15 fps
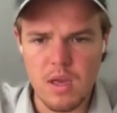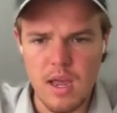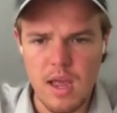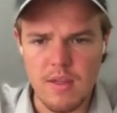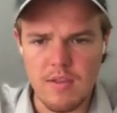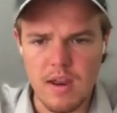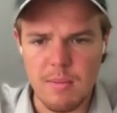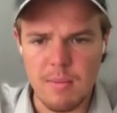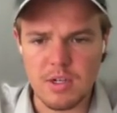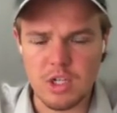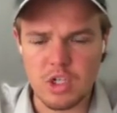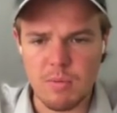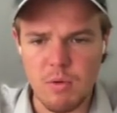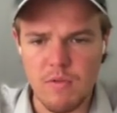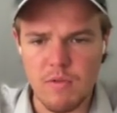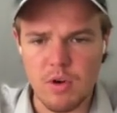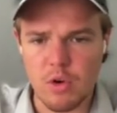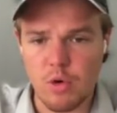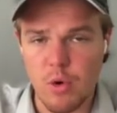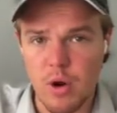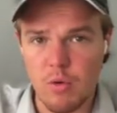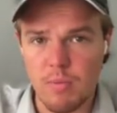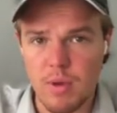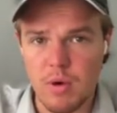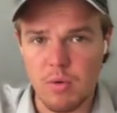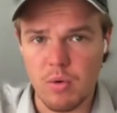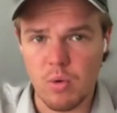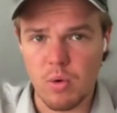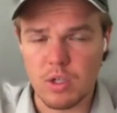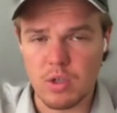And then I'm gonna just jump over to Creatomate real
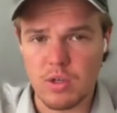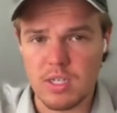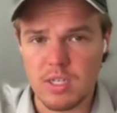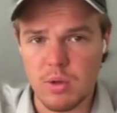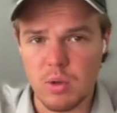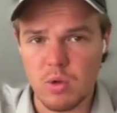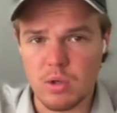quick so you see what it looks